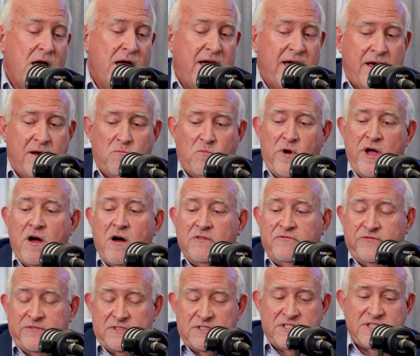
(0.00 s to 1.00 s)
And we
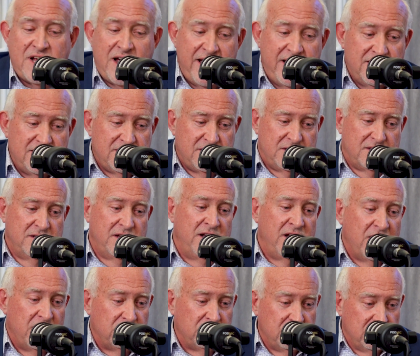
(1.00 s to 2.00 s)
often say it's,
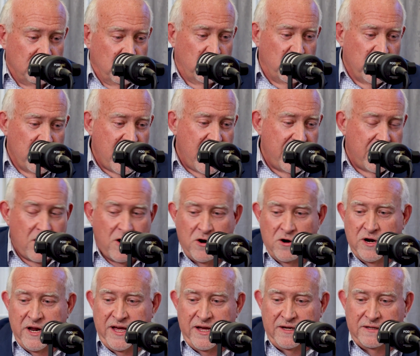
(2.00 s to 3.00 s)
we're not
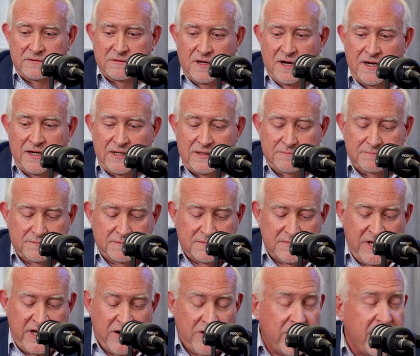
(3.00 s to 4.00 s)
hurting,
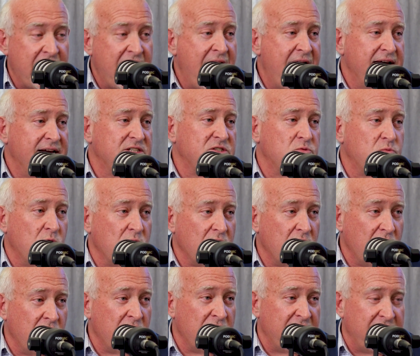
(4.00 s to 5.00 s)
cats. We're
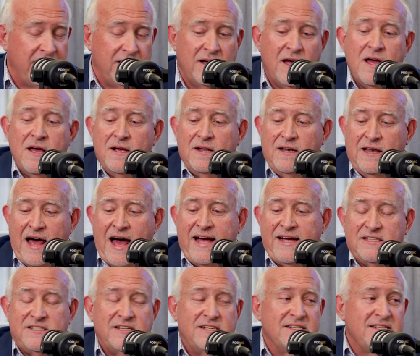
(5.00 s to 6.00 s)
hurting
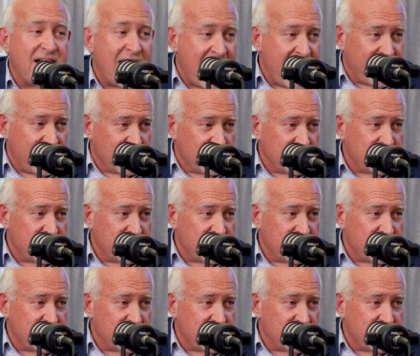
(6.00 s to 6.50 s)
lions and tigers.